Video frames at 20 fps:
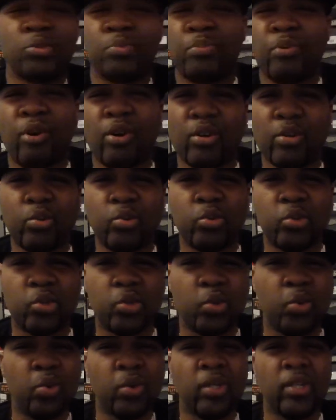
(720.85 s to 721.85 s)
sparkles
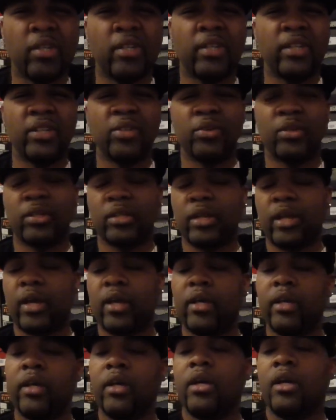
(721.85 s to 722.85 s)
to it and all of
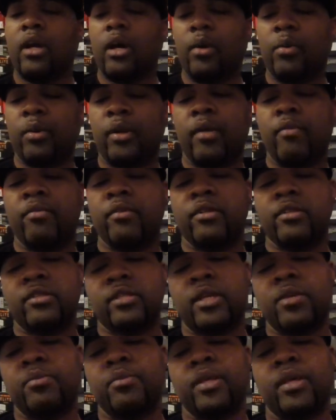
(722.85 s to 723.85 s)
that or whatever. The
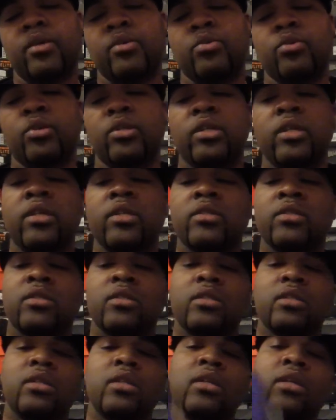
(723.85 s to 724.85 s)
same thing on
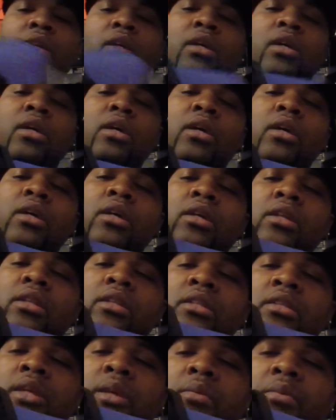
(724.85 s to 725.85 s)
these.
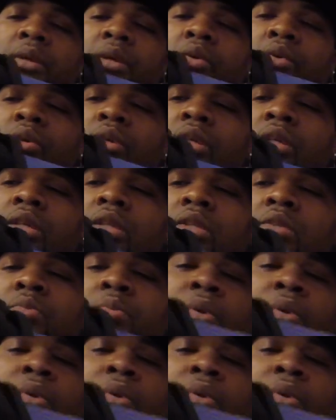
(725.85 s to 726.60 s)
The same thing on these.